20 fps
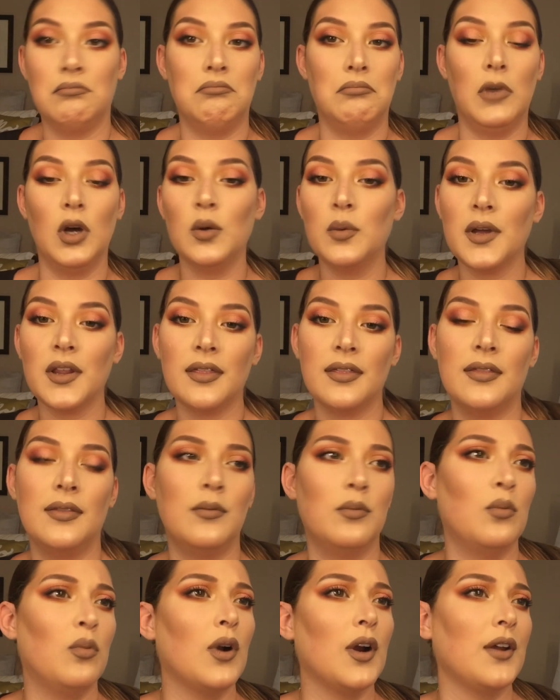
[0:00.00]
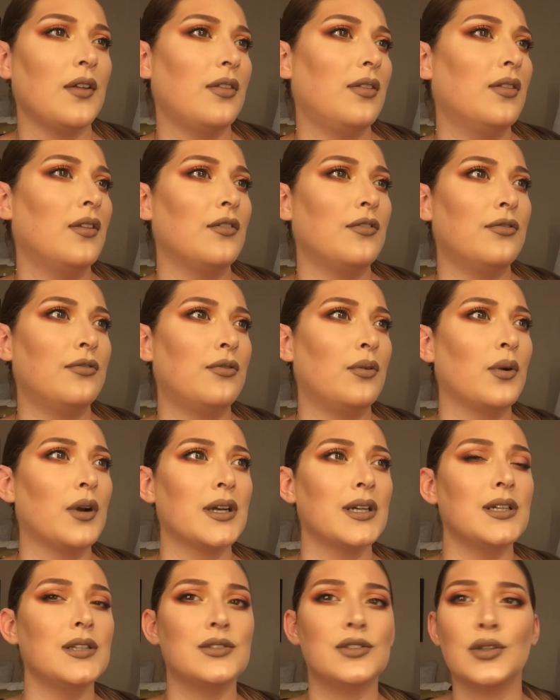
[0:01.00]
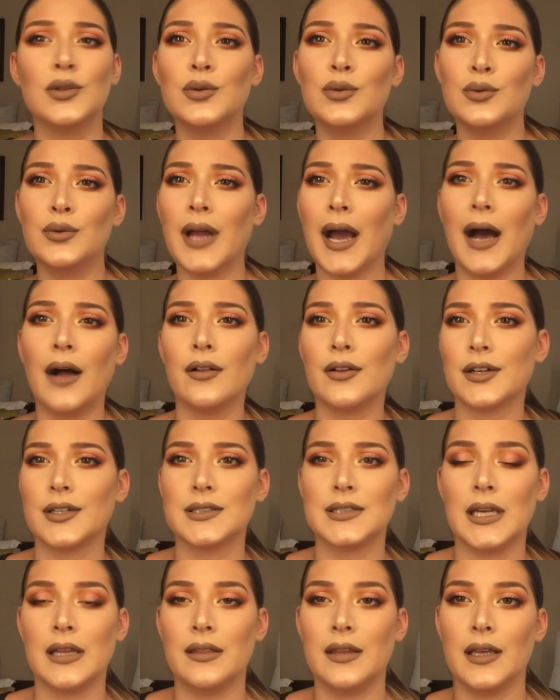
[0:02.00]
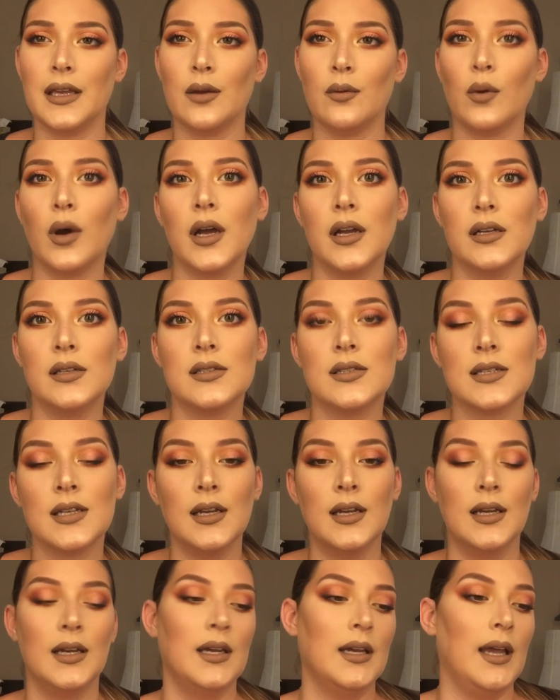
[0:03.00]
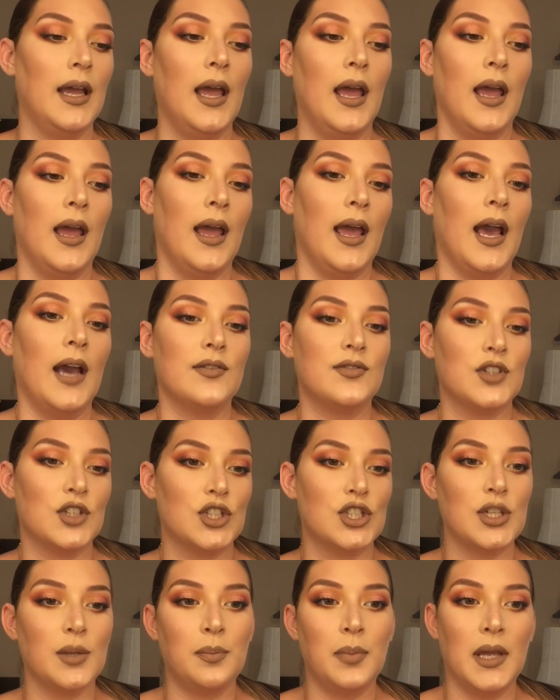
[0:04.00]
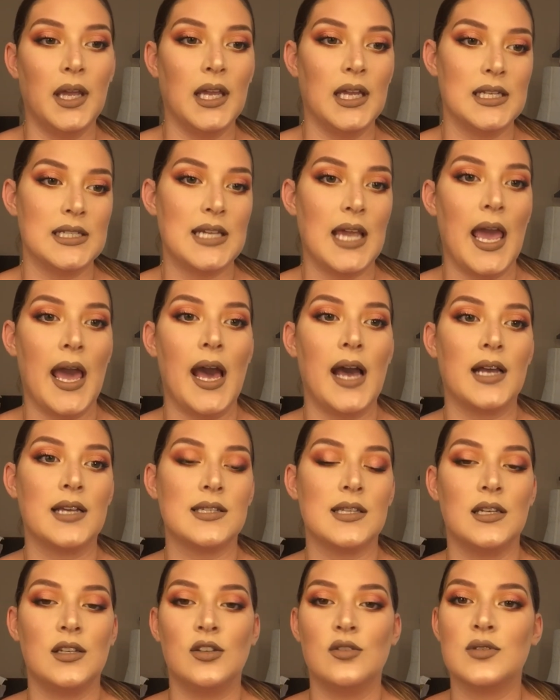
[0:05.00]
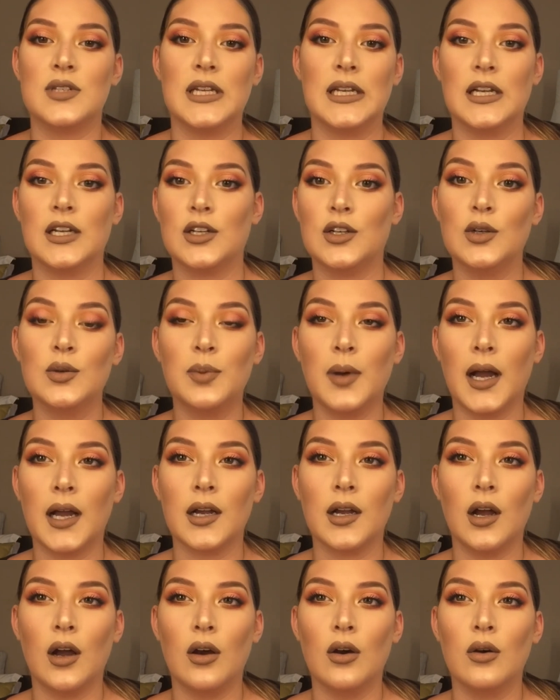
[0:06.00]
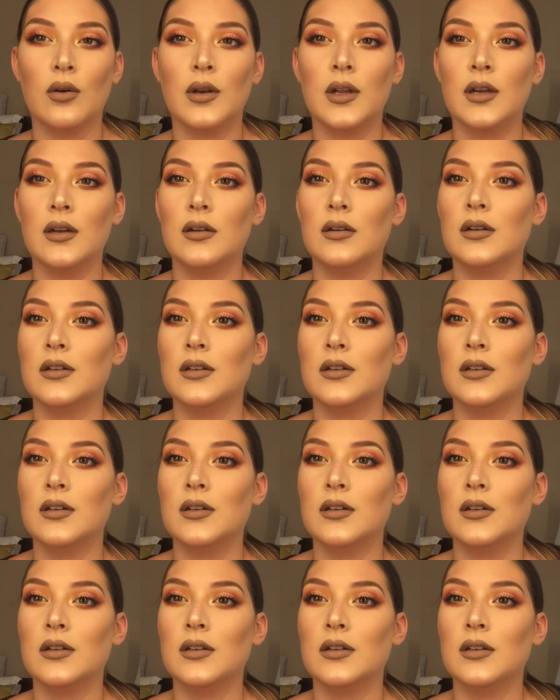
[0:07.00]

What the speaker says: Well worth the $42, I think it was, after shipping and tax and using a coupon code.